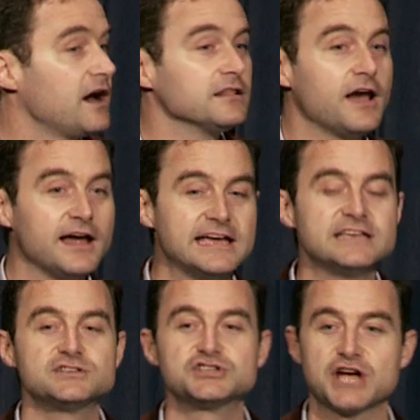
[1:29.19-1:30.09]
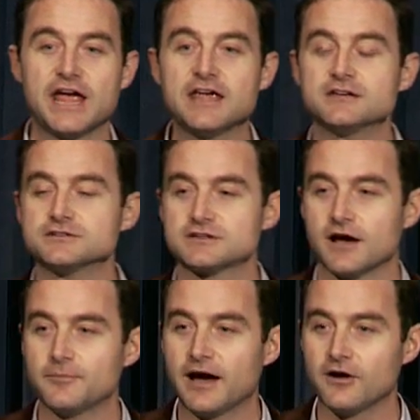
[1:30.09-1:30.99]
a lot has changed
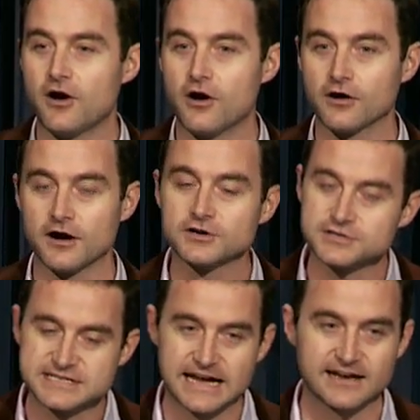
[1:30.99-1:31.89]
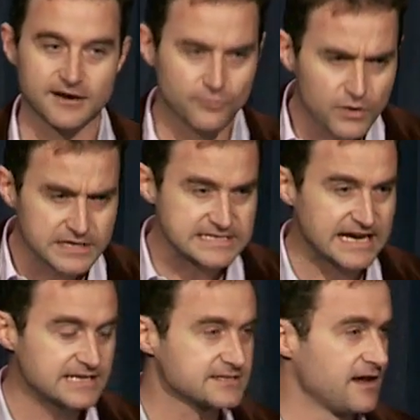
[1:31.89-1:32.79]
about our understanding of what it
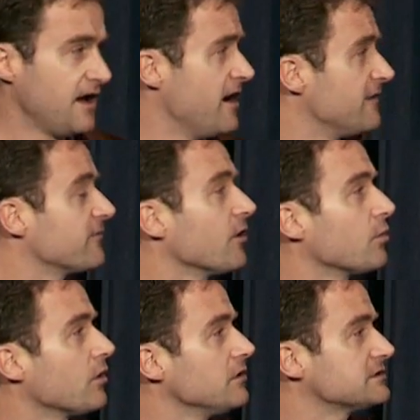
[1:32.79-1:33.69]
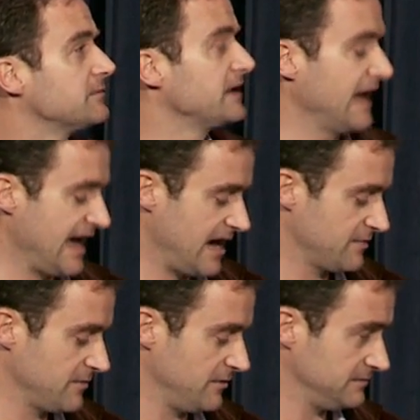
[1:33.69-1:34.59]
takes for a world to be
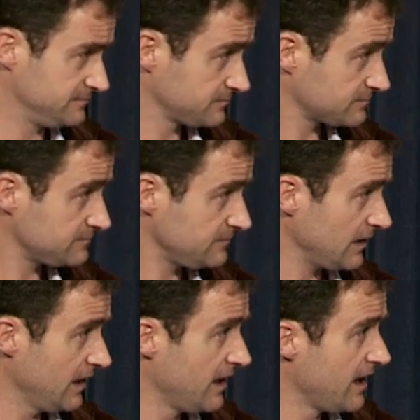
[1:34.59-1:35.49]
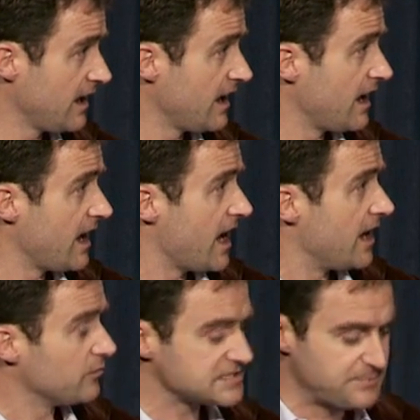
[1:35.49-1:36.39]
habitable.
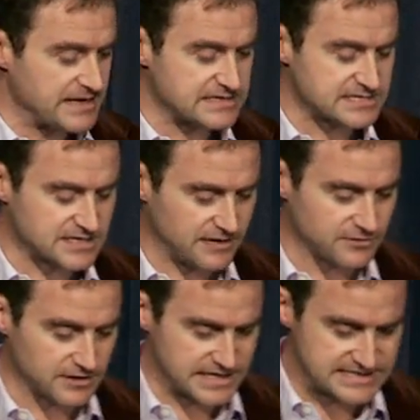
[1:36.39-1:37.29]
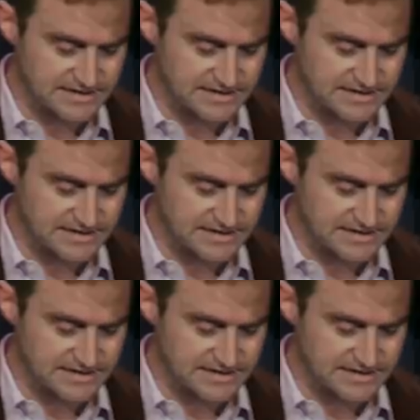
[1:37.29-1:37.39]
And what's been discovered is